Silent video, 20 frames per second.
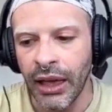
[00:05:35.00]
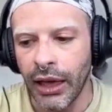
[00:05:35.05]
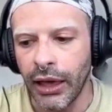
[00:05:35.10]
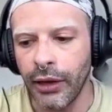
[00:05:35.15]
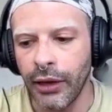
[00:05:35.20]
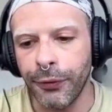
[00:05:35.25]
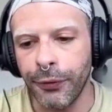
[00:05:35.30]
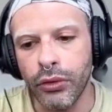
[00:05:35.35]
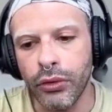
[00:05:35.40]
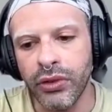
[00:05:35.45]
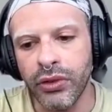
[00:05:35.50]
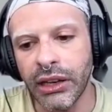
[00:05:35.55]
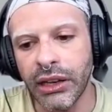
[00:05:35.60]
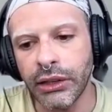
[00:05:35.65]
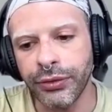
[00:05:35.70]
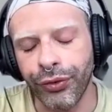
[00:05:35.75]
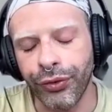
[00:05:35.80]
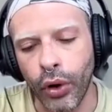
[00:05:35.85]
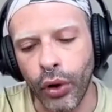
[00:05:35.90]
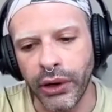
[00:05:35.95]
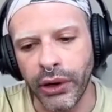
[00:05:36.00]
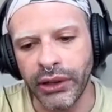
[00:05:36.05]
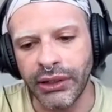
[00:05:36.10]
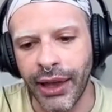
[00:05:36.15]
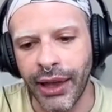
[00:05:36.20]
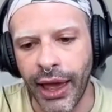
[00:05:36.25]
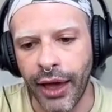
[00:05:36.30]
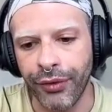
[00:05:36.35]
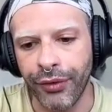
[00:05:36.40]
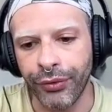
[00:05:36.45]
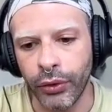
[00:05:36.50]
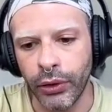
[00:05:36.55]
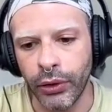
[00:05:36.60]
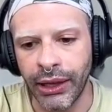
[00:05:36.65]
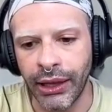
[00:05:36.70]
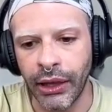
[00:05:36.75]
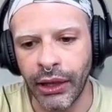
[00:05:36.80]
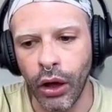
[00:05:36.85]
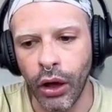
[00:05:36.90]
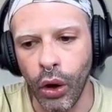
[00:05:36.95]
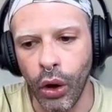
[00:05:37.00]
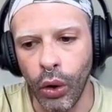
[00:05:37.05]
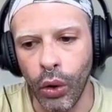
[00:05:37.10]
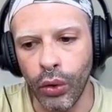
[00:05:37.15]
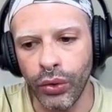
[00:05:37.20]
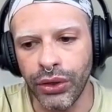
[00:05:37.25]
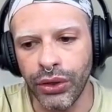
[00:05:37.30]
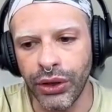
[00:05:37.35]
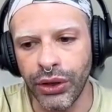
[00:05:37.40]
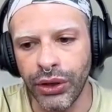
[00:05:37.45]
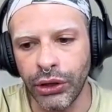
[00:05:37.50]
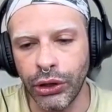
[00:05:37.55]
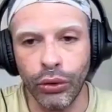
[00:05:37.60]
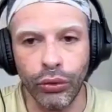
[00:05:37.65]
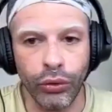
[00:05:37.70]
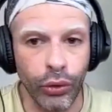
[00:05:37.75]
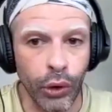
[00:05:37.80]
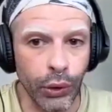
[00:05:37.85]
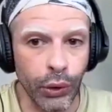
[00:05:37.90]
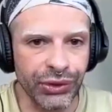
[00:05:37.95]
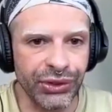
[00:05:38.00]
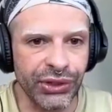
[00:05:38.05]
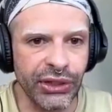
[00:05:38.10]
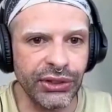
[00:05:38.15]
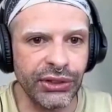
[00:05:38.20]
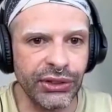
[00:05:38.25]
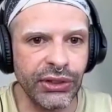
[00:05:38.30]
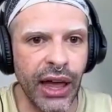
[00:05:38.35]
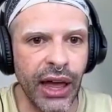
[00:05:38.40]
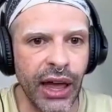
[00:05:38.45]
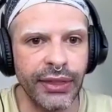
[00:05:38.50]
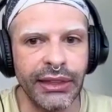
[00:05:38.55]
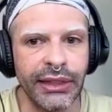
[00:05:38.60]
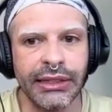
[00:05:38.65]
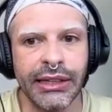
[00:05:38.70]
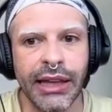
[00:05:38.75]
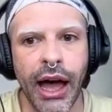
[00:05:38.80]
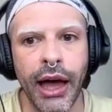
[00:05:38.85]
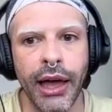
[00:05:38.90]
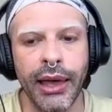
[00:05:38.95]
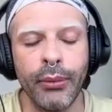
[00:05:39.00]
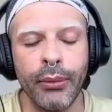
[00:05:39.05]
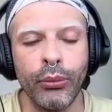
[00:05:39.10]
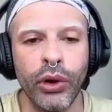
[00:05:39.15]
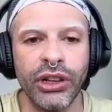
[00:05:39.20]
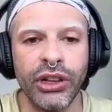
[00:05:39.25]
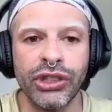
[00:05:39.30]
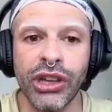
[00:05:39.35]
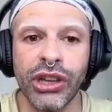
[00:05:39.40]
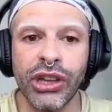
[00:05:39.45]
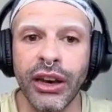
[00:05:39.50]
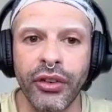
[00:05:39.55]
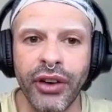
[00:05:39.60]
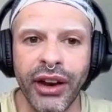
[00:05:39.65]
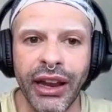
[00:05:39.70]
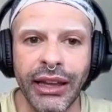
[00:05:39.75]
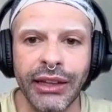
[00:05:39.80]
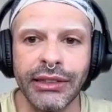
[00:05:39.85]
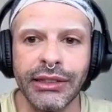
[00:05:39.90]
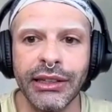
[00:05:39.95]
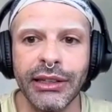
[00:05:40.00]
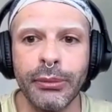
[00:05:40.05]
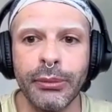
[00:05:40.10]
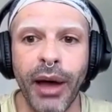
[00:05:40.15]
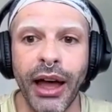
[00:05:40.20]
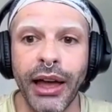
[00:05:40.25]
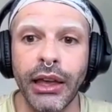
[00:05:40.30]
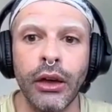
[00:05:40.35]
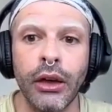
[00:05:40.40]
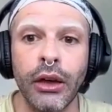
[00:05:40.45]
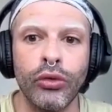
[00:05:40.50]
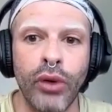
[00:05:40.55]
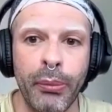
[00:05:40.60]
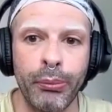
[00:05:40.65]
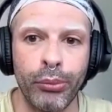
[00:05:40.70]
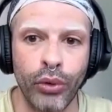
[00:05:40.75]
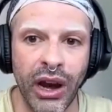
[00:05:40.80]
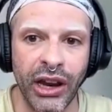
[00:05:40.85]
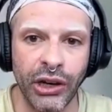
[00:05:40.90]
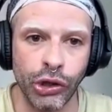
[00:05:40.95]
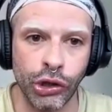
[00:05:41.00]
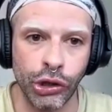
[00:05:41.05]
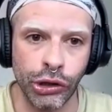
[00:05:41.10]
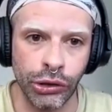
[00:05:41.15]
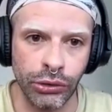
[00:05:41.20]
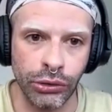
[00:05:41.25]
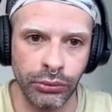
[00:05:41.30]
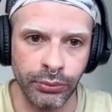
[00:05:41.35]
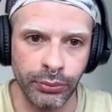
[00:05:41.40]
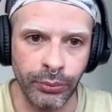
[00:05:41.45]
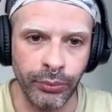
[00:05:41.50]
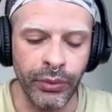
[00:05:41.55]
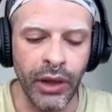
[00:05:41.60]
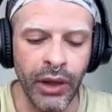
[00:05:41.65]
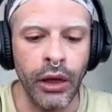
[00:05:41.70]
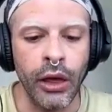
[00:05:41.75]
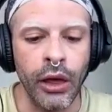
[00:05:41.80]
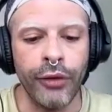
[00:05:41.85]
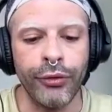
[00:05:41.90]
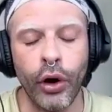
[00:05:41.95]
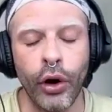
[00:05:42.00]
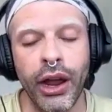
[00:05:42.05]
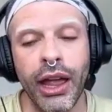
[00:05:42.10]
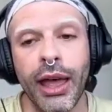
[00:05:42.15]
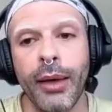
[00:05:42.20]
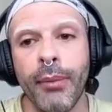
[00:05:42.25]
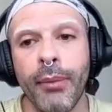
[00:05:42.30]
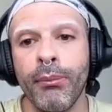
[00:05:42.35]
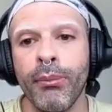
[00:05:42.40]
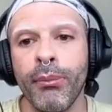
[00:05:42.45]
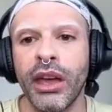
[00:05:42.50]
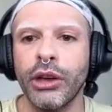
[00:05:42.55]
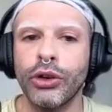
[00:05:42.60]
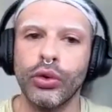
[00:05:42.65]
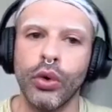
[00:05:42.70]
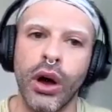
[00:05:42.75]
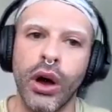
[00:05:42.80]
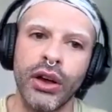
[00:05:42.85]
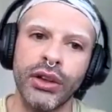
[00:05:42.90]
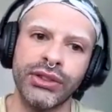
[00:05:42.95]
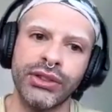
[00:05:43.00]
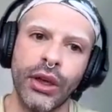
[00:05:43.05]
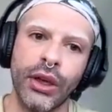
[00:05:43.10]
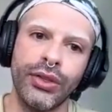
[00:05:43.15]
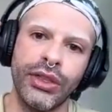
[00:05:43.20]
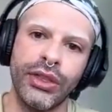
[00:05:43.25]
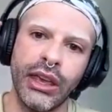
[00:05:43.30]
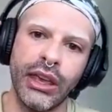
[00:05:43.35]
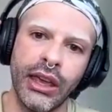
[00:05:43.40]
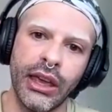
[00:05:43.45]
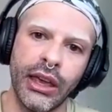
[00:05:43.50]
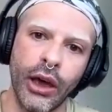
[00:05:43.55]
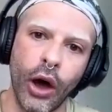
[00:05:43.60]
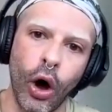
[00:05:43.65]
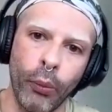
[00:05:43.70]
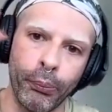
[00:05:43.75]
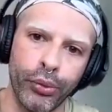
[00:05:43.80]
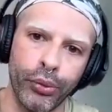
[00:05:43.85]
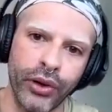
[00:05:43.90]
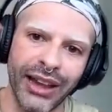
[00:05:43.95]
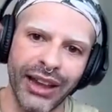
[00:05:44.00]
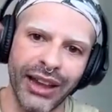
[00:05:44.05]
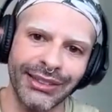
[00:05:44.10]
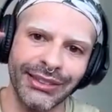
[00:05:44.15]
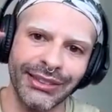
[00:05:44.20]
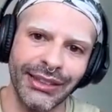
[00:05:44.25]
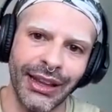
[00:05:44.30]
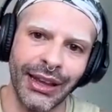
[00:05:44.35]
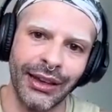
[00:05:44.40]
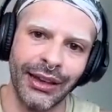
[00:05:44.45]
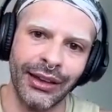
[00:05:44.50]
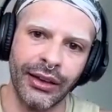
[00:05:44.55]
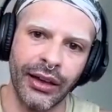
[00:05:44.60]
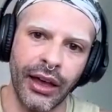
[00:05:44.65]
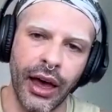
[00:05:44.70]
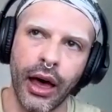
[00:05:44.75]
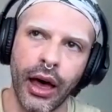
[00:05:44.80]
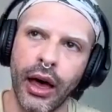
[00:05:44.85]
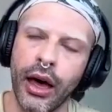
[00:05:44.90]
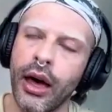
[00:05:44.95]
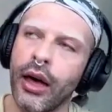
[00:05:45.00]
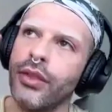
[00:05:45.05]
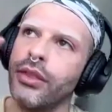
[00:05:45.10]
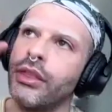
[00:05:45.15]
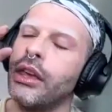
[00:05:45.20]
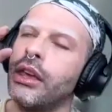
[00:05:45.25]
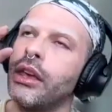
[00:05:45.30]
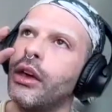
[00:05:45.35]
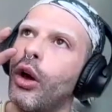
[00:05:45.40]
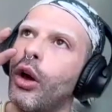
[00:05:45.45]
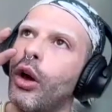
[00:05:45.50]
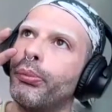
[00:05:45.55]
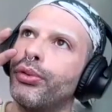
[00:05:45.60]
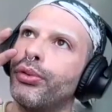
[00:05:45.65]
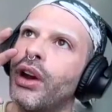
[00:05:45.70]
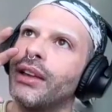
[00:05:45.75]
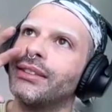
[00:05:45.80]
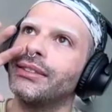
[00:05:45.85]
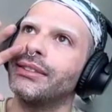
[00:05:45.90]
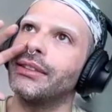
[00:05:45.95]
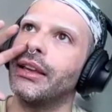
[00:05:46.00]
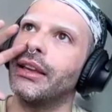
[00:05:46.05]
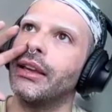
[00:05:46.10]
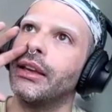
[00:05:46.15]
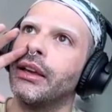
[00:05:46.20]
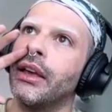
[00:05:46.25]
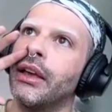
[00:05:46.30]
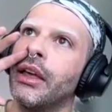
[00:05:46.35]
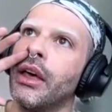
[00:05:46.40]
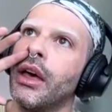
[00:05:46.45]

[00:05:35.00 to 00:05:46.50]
If you read Freud carefully, all the neuroses at the time were generated by repression. For him, it was the oppressing effect